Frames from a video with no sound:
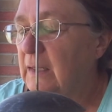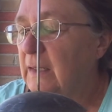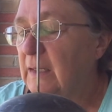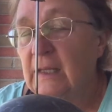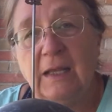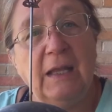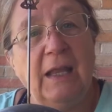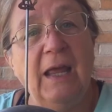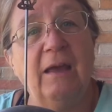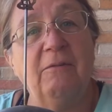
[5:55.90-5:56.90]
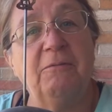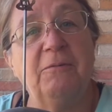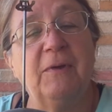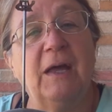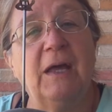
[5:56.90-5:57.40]
they have
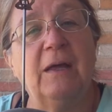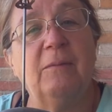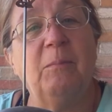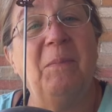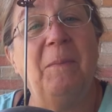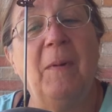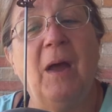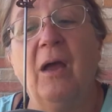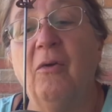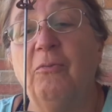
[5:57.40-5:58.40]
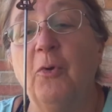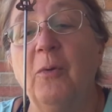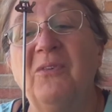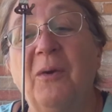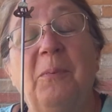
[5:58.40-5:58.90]
formed
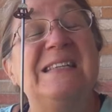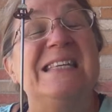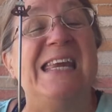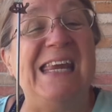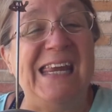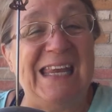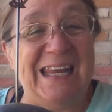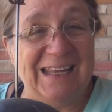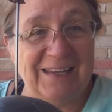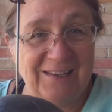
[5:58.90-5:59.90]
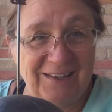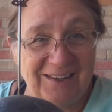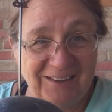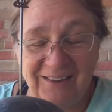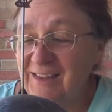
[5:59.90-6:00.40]
a patina
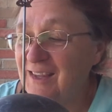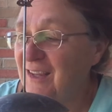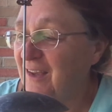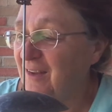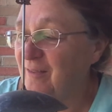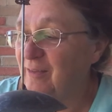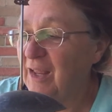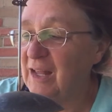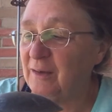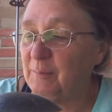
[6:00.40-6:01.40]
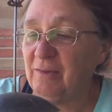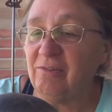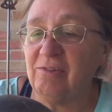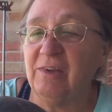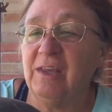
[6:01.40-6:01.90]
in the elements.
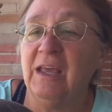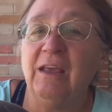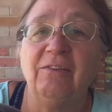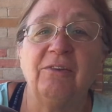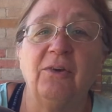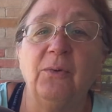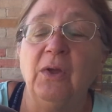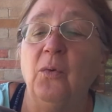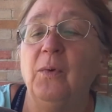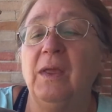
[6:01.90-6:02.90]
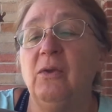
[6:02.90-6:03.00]
So what you can